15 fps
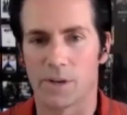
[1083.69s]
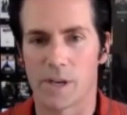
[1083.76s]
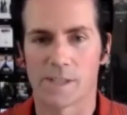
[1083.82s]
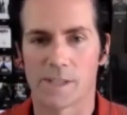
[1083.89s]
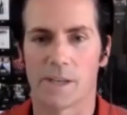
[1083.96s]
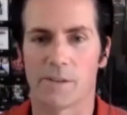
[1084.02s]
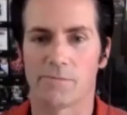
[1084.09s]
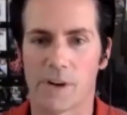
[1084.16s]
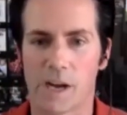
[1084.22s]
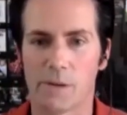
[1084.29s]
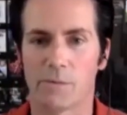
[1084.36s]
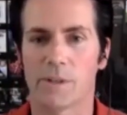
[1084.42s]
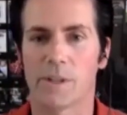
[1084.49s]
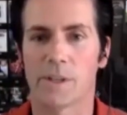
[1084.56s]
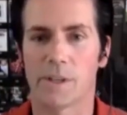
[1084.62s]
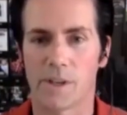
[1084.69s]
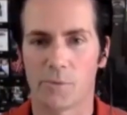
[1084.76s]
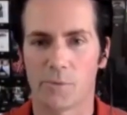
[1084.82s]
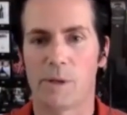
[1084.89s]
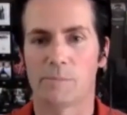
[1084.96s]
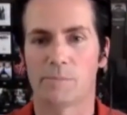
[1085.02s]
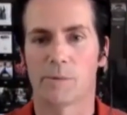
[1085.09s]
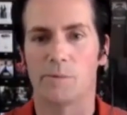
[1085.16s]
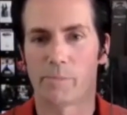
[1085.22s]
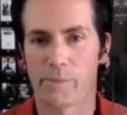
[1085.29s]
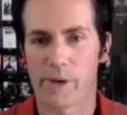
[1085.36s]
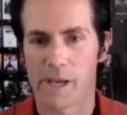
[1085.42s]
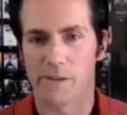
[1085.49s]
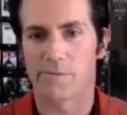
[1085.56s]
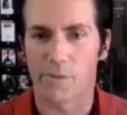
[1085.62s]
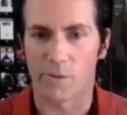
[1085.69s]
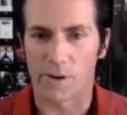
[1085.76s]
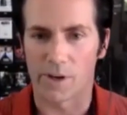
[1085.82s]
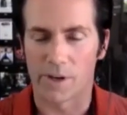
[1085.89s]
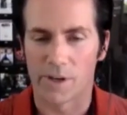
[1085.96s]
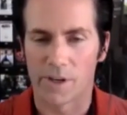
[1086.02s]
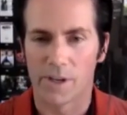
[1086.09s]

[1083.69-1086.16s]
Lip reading: And I say, write what you know people will pay for.